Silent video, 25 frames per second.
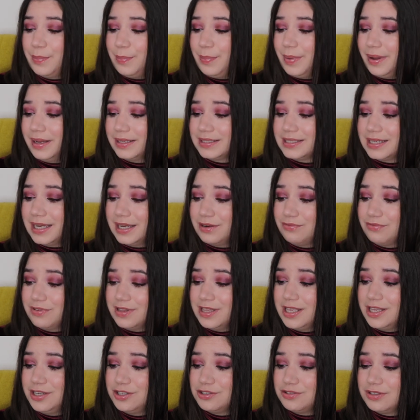But I
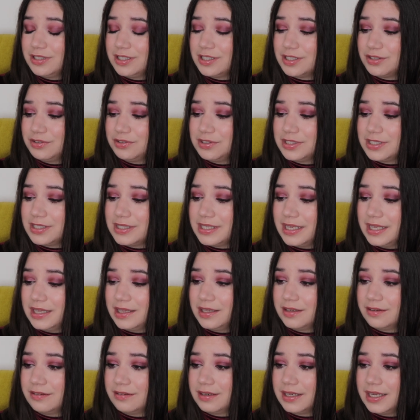really enjoy this
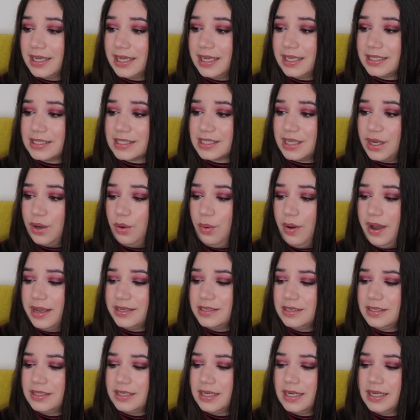concealer. It's
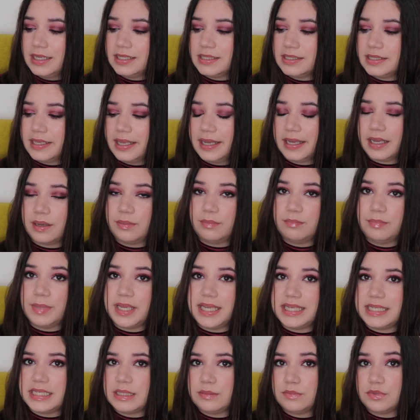quite a nice, like,
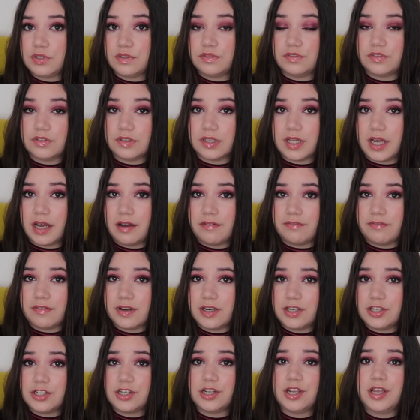medium to full
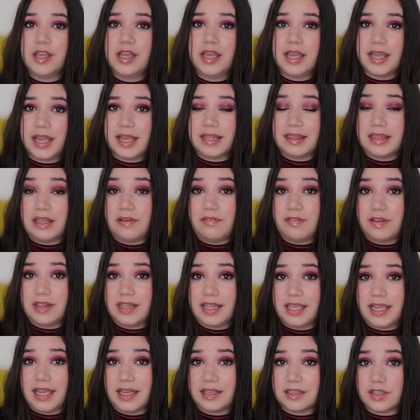coverage. It
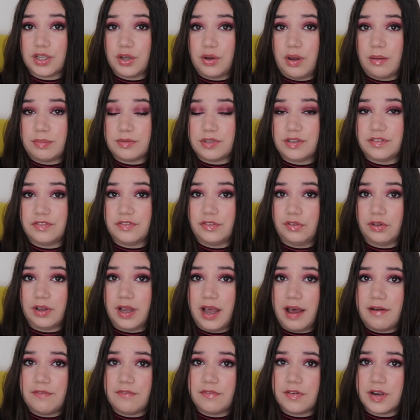definitely can go up to full
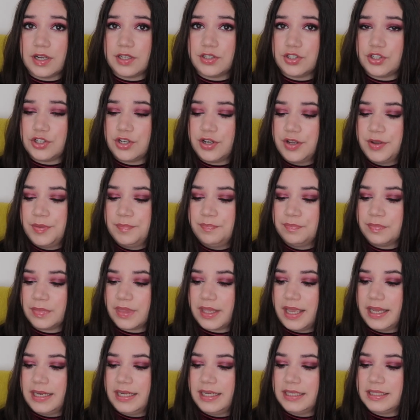coverage.
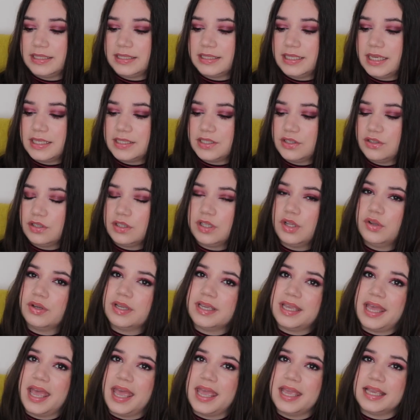And it doesn't
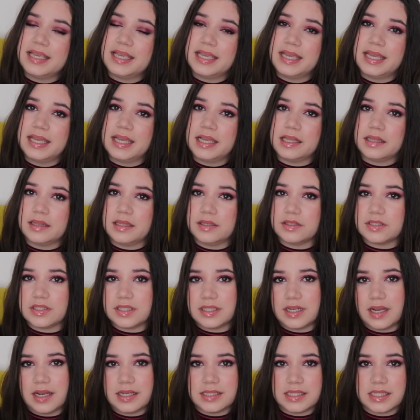look cakey, it looks
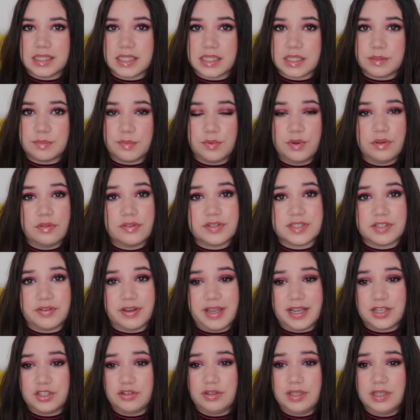nice and smooth, so
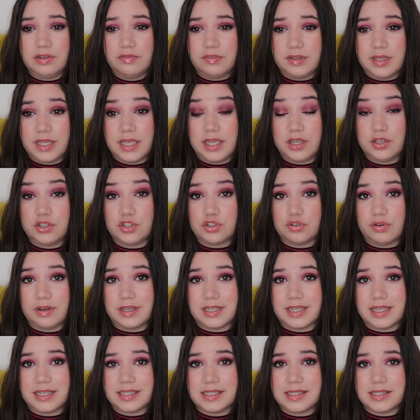I actually really
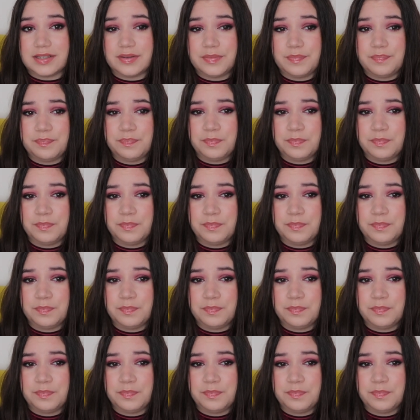enjoy this.